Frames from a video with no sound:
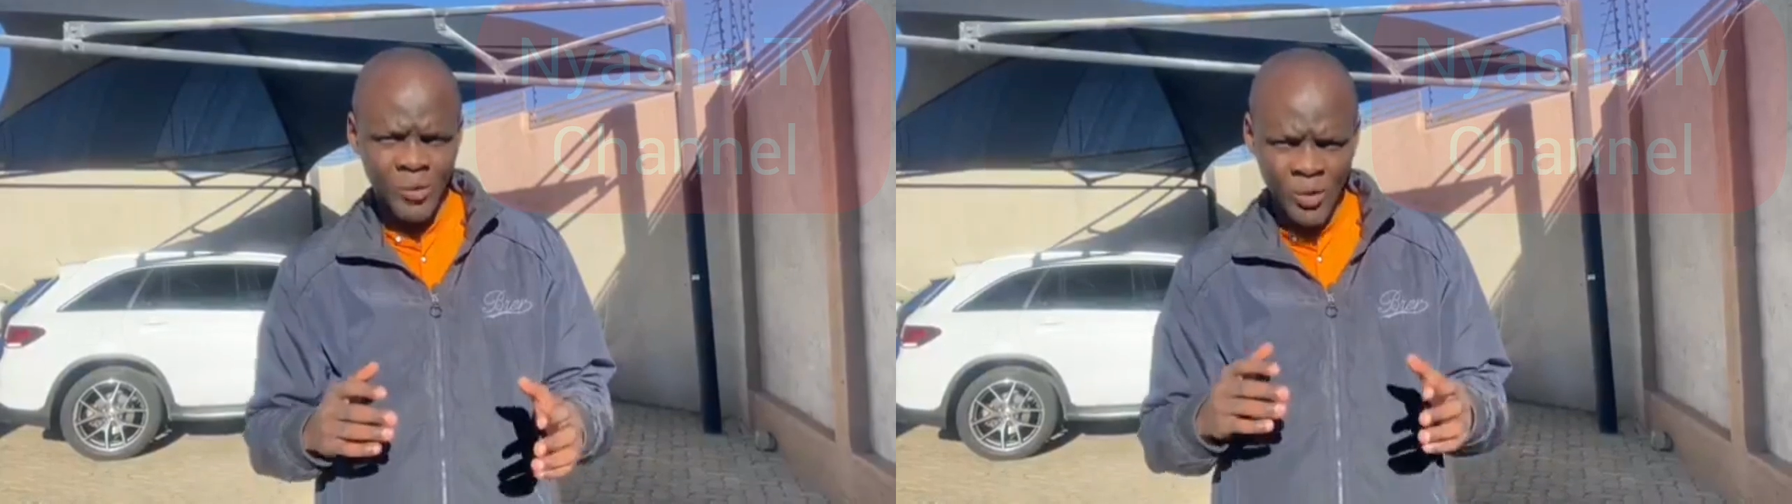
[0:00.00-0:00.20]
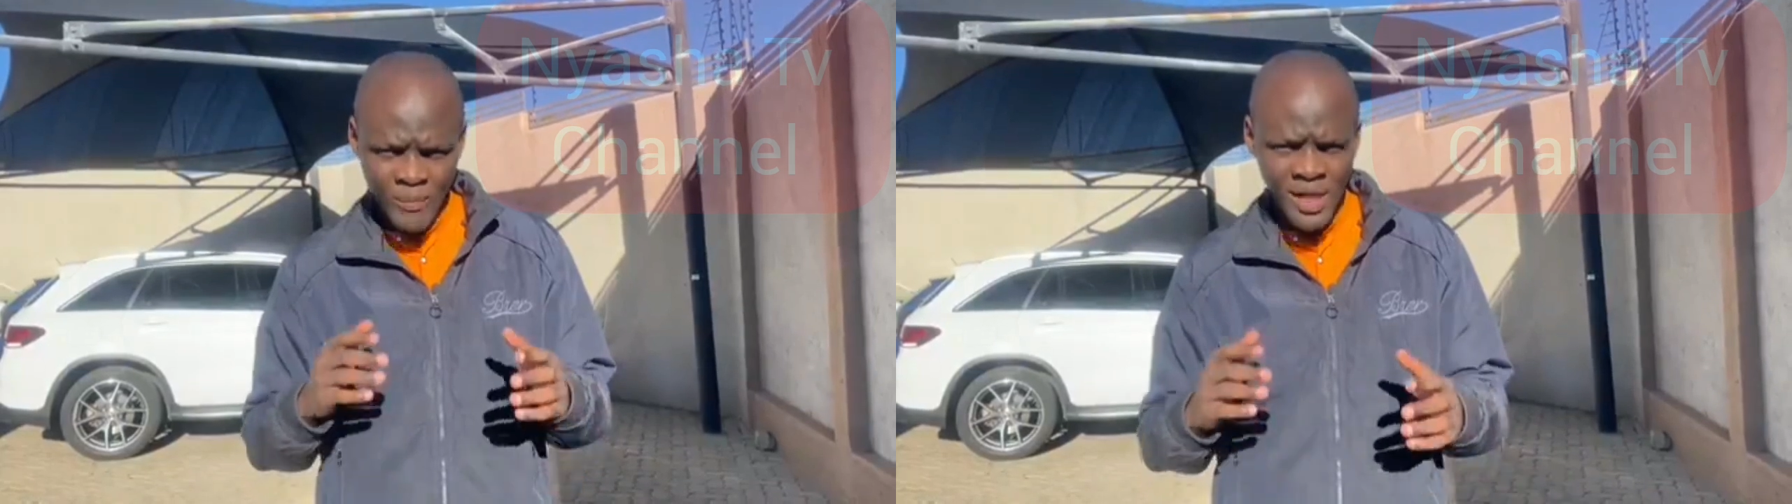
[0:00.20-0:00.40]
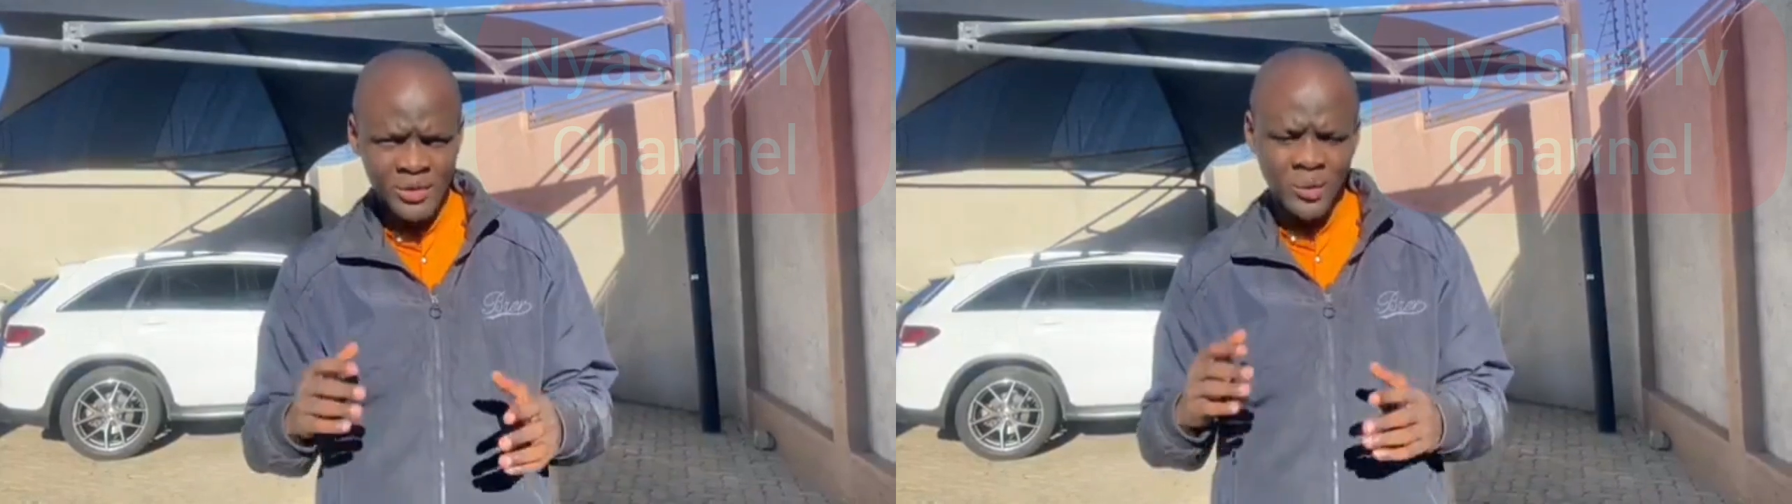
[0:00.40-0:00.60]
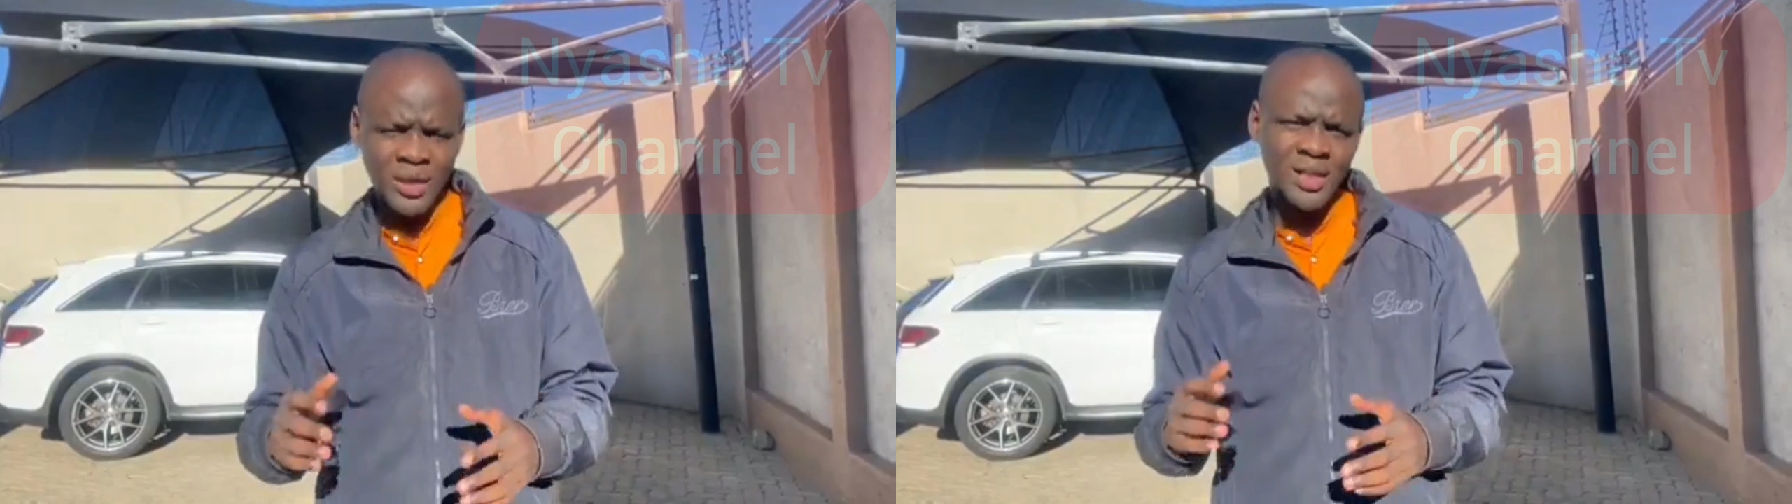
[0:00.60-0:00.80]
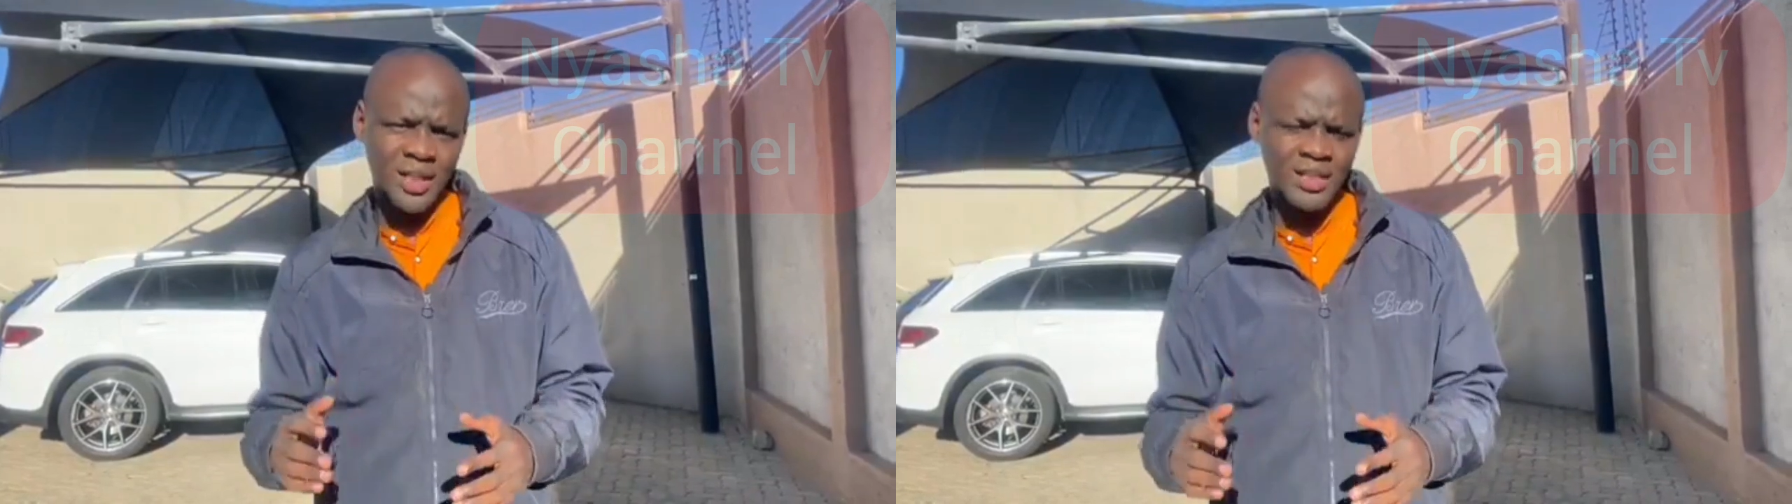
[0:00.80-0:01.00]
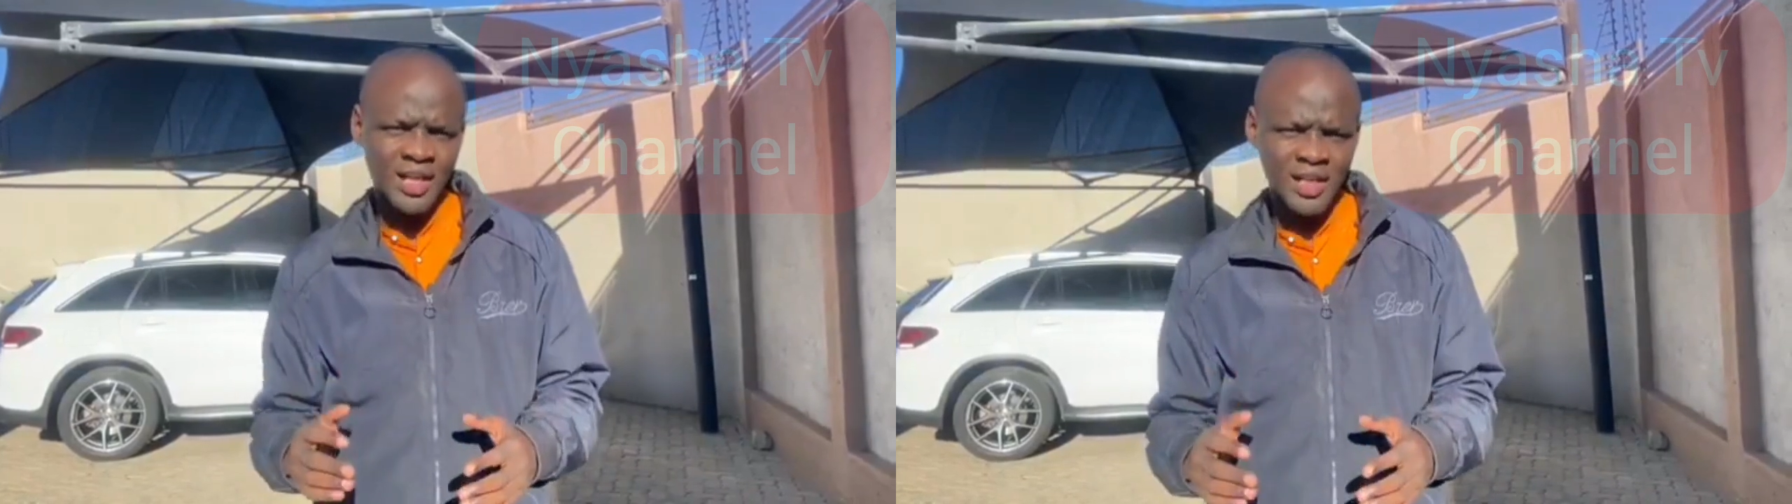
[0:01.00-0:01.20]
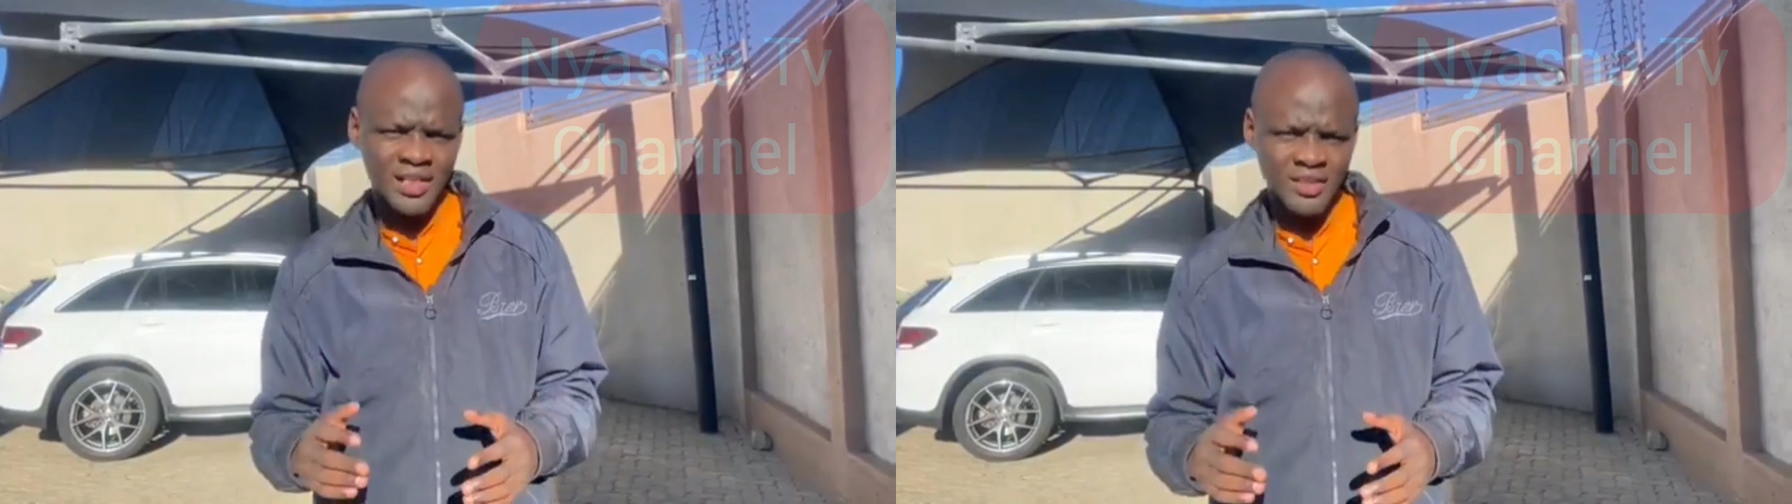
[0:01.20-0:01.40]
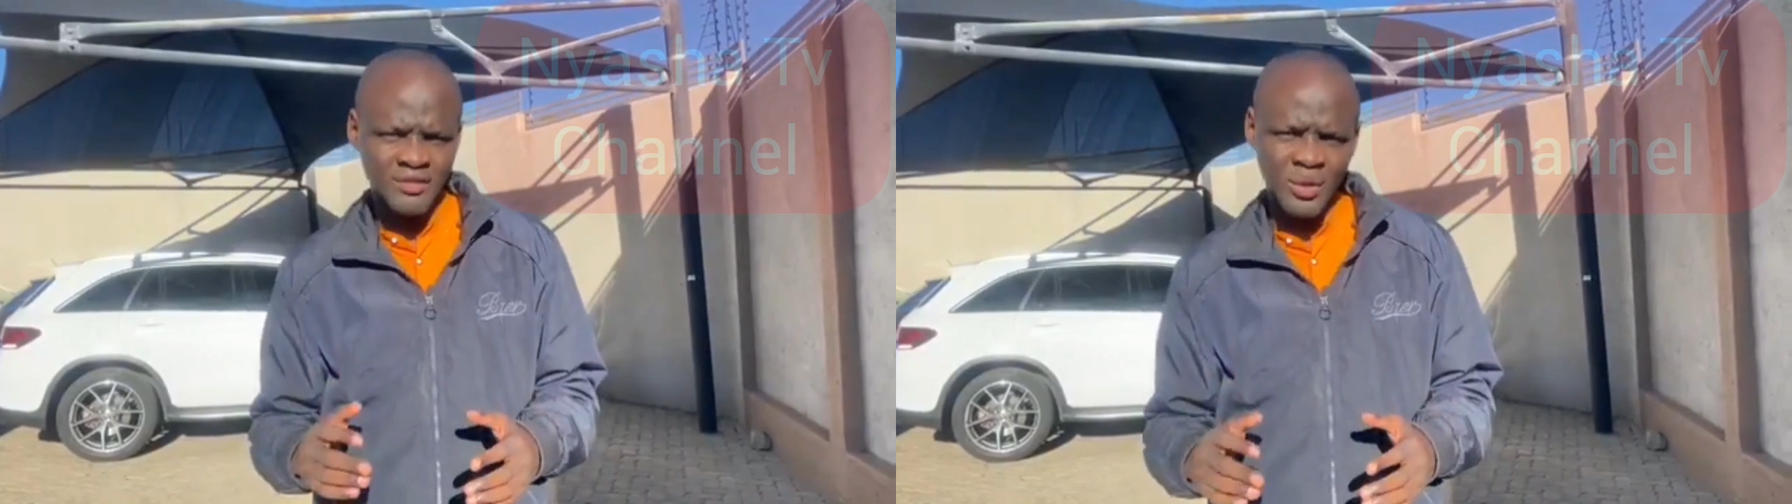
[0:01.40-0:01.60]
we must correct that
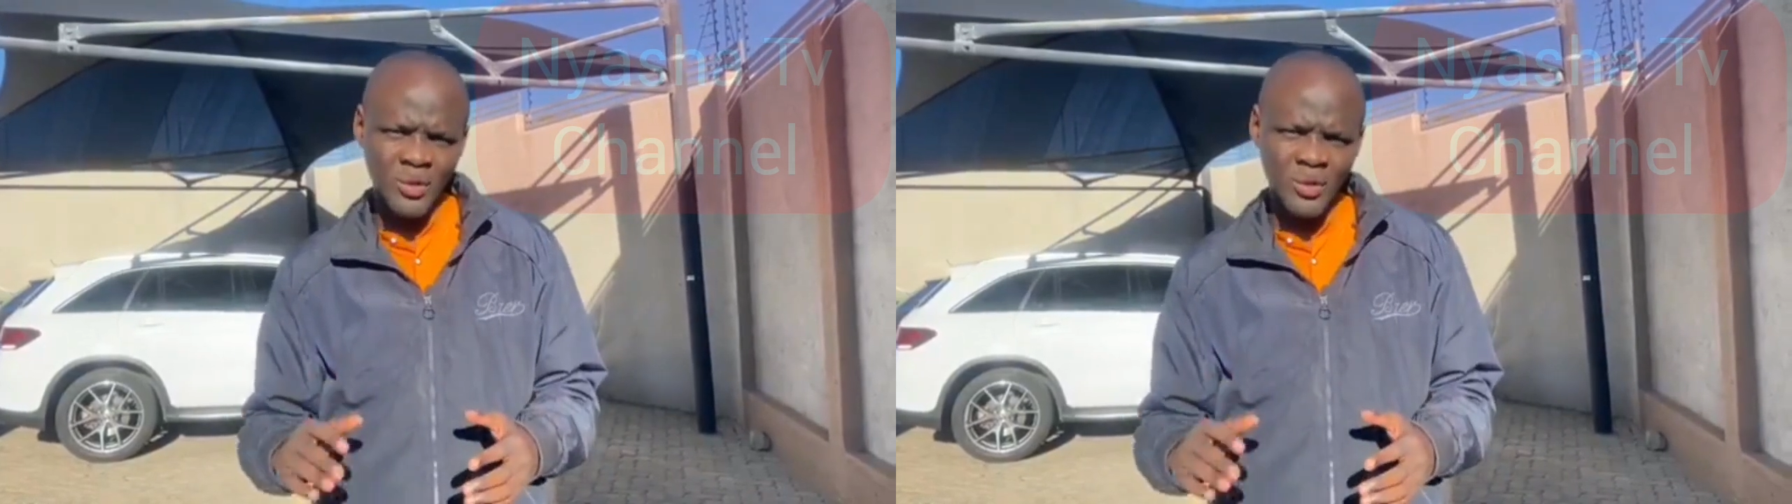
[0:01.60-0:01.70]
narrative,